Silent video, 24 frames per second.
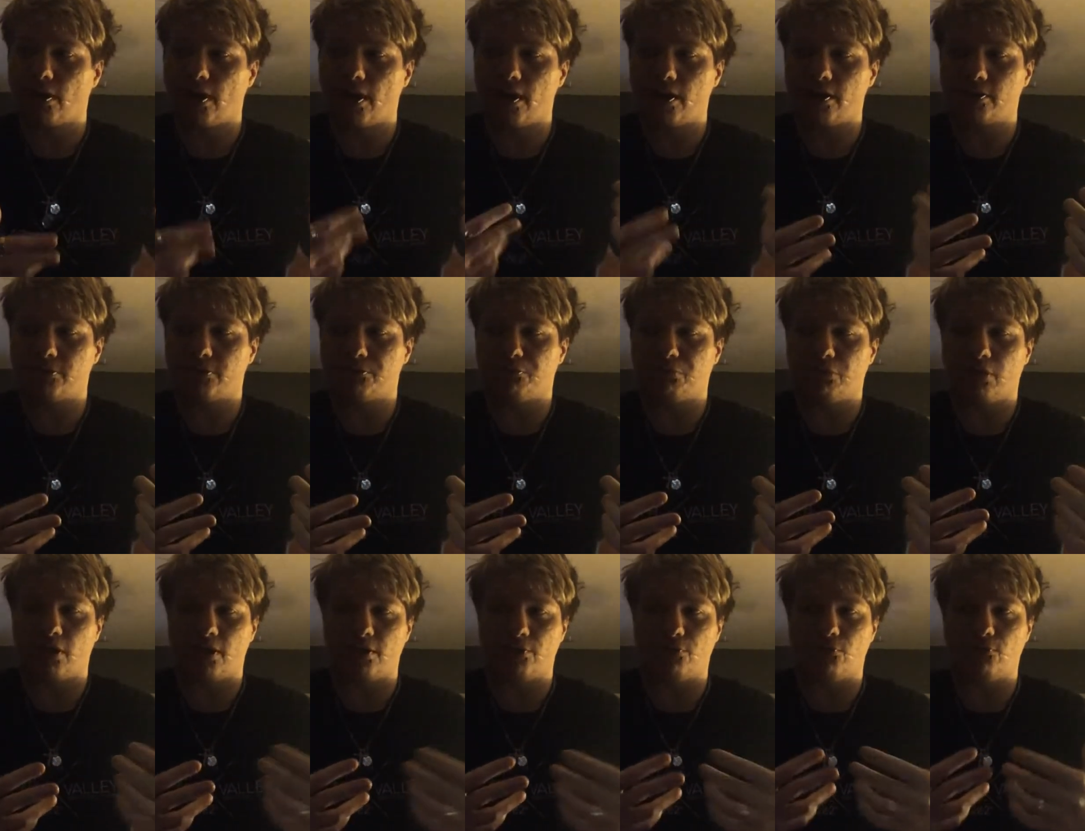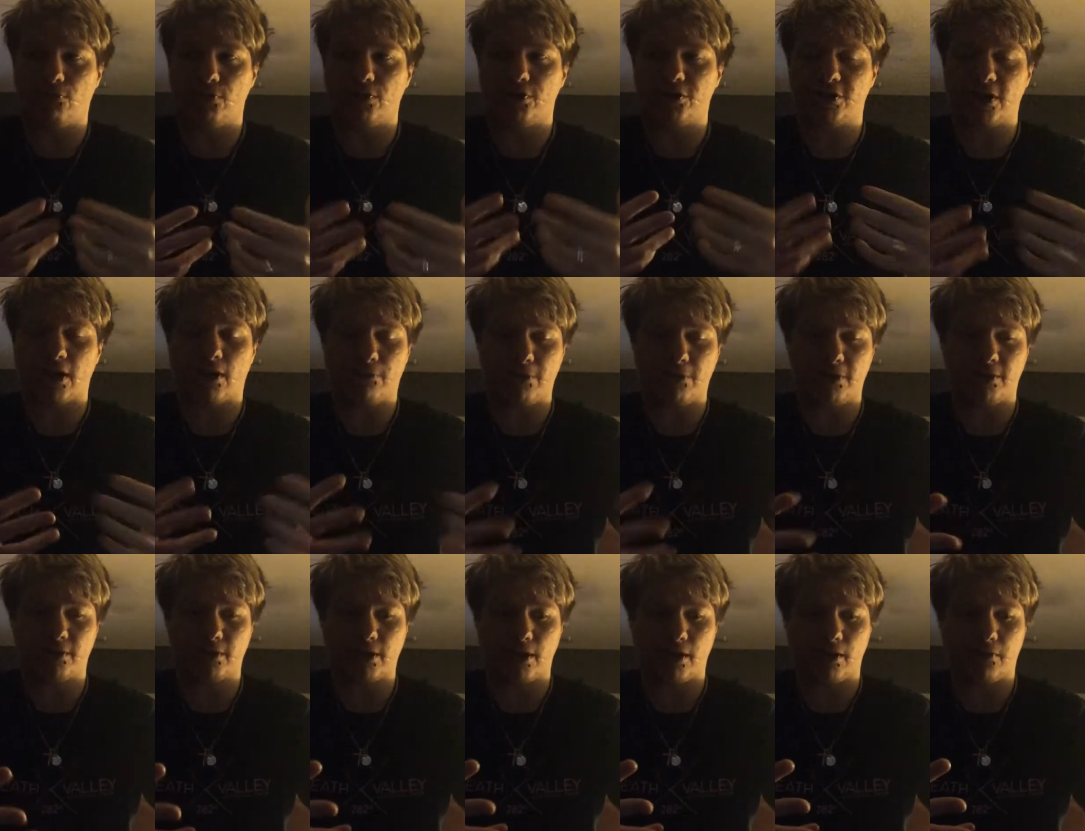and His blood, we shall be
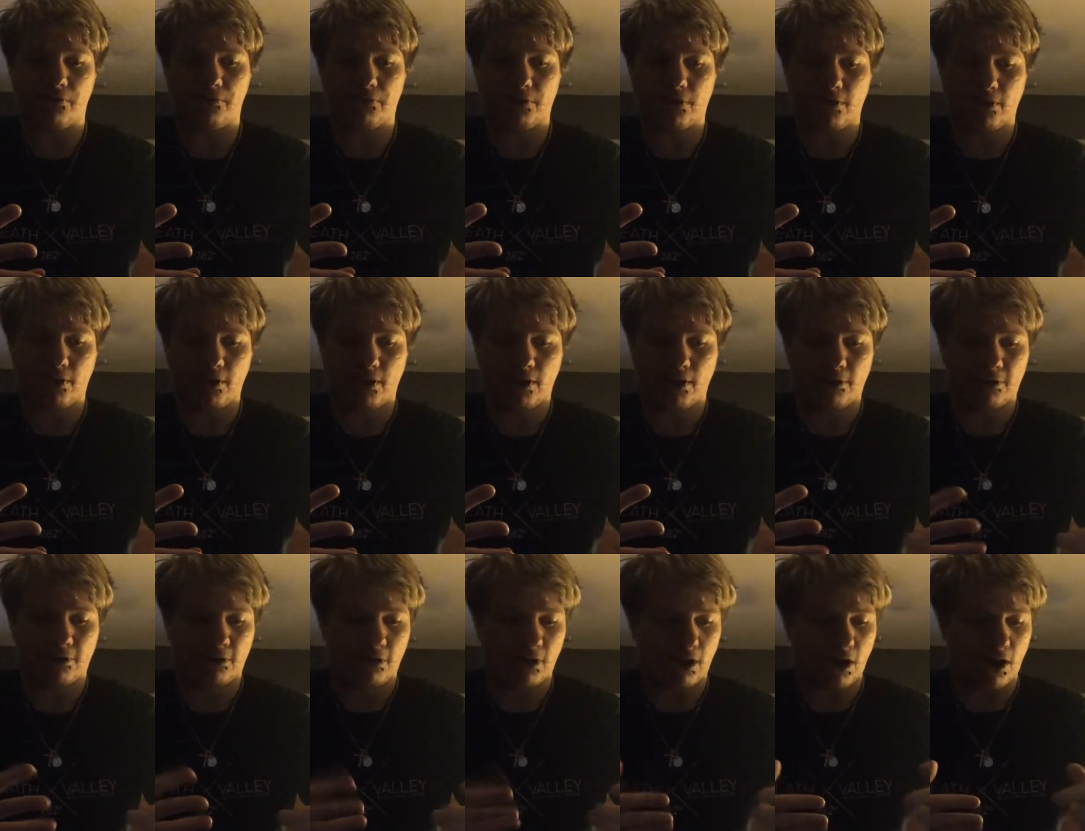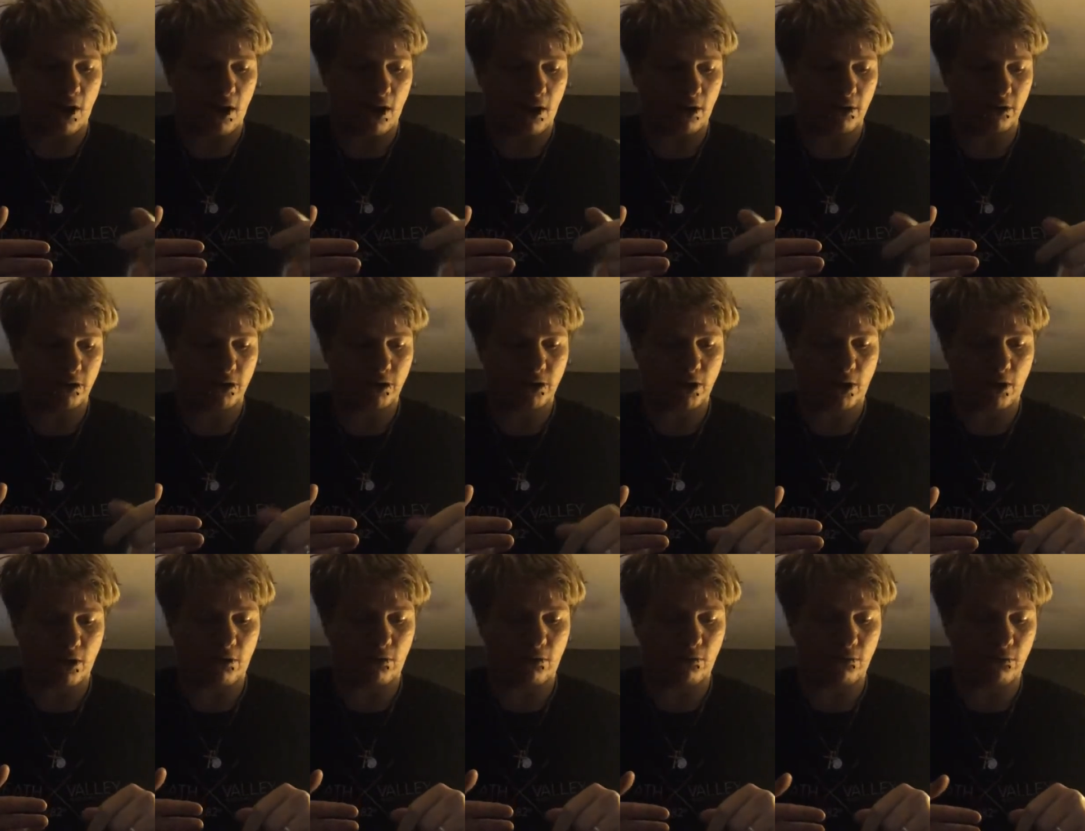saved.
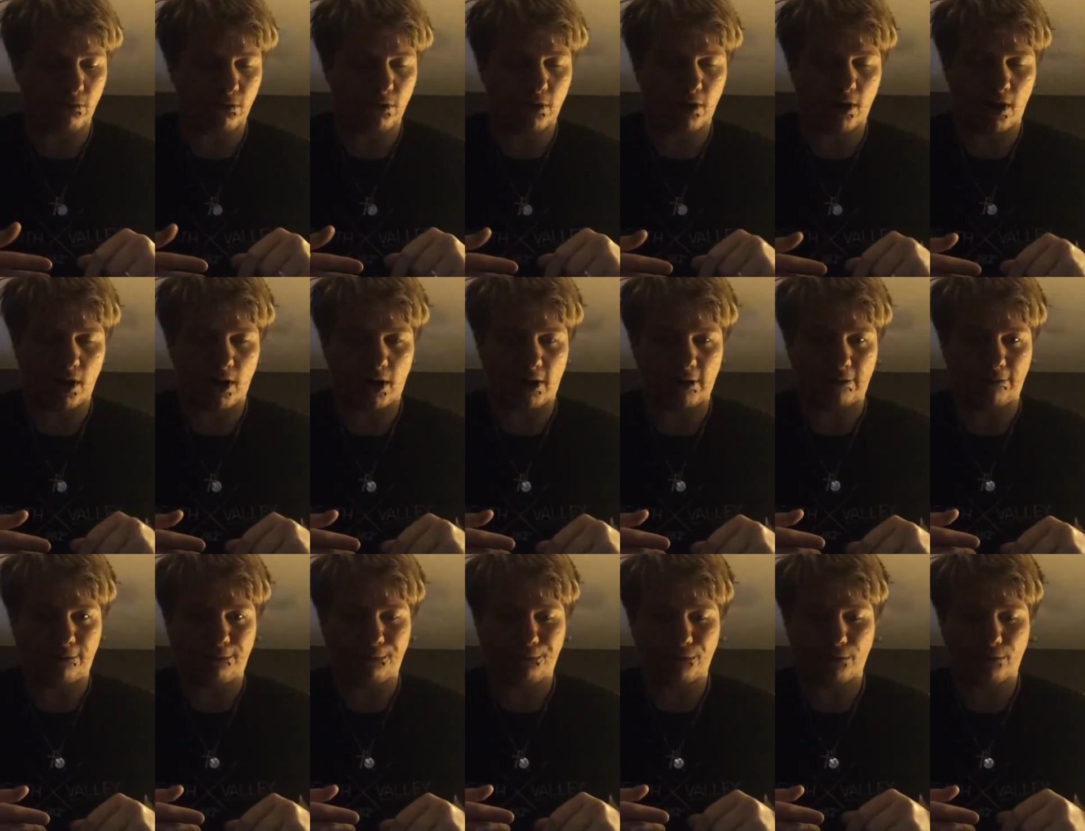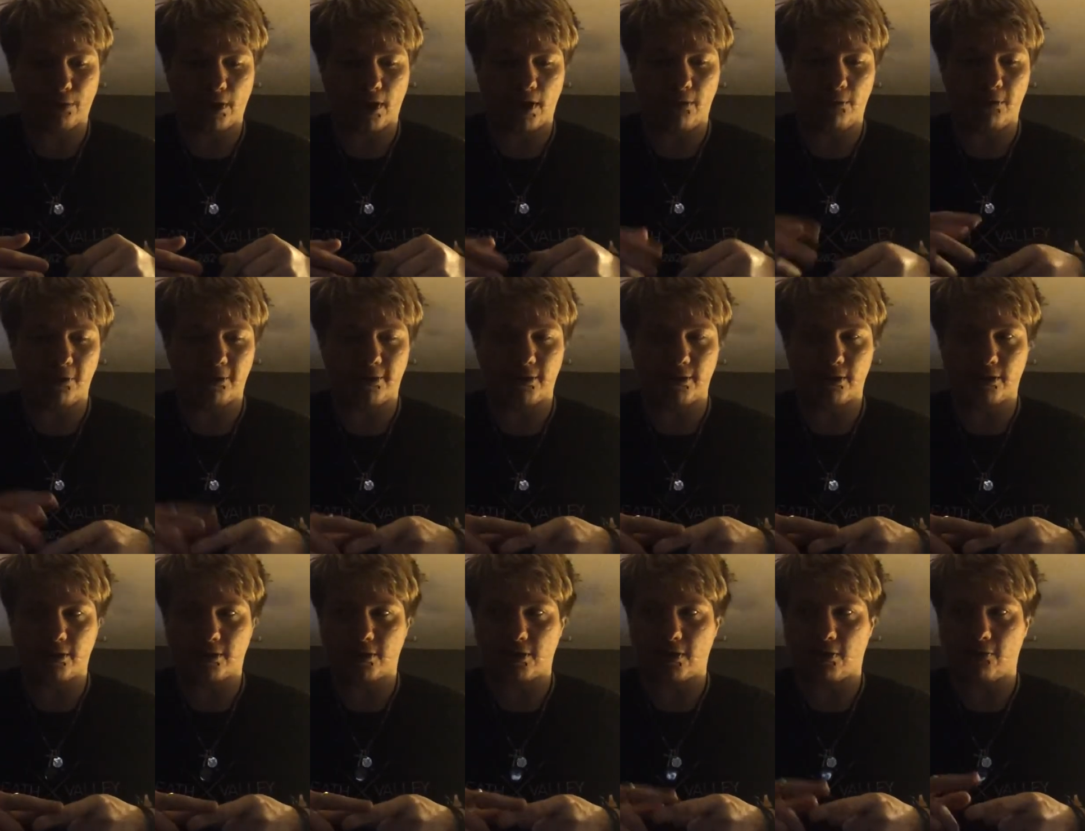So, uh,
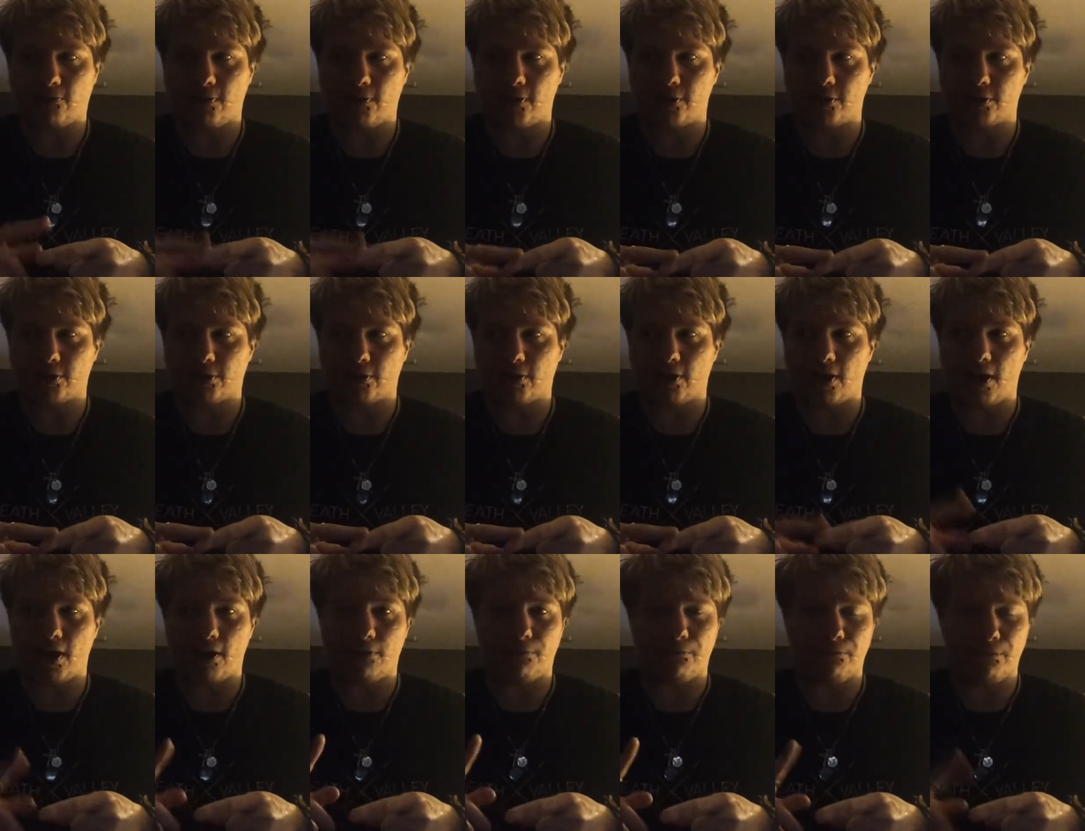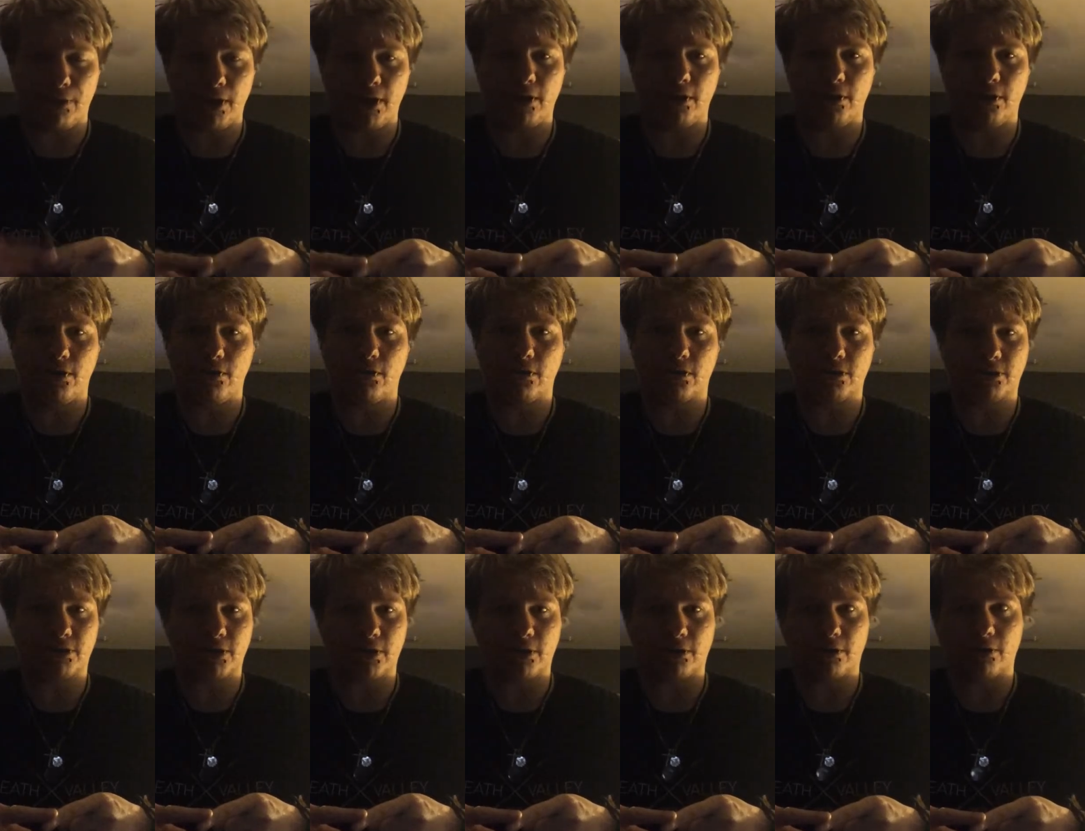ABCs of salvation admit you're a
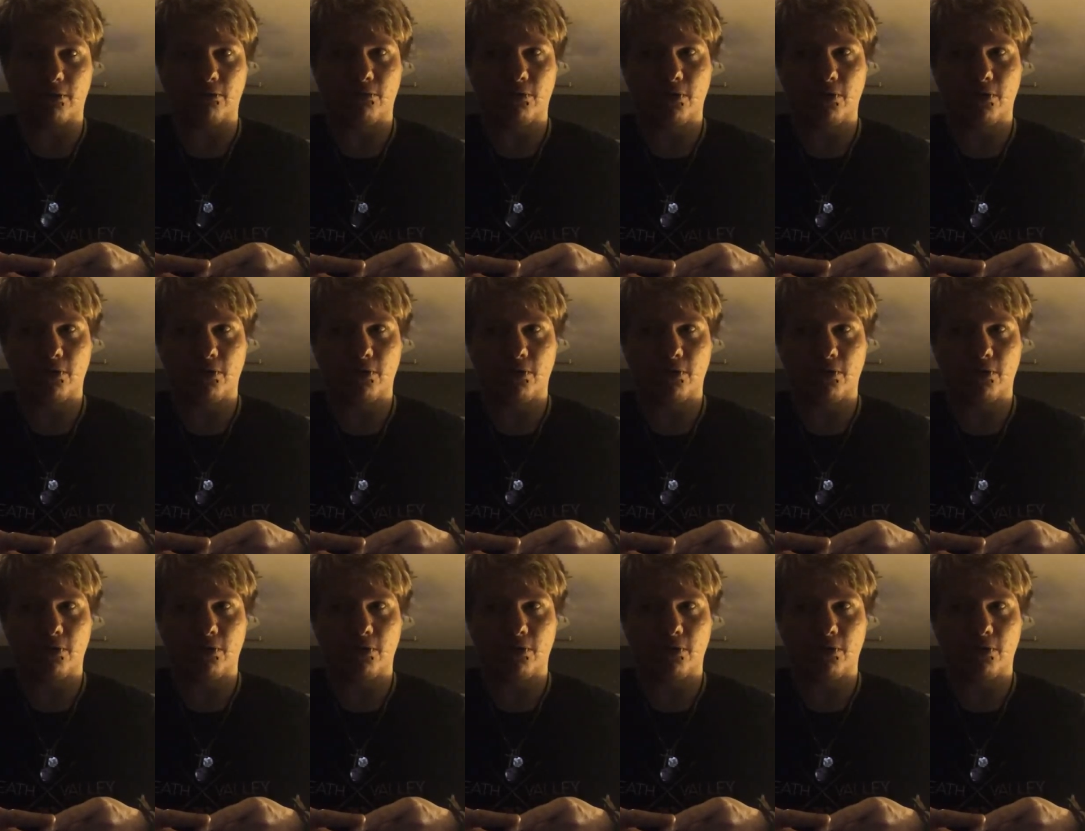sinner.